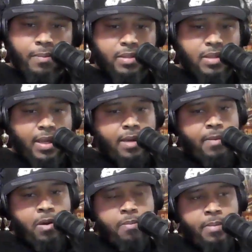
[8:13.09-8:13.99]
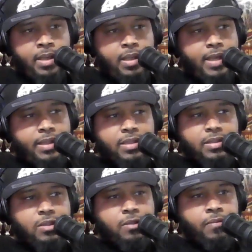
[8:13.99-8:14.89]
But it's like, come on, man. Like,
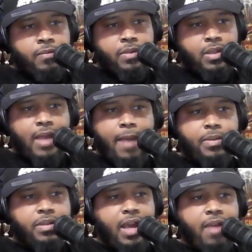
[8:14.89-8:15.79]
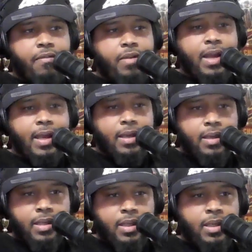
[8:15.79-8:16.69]
this happens every day.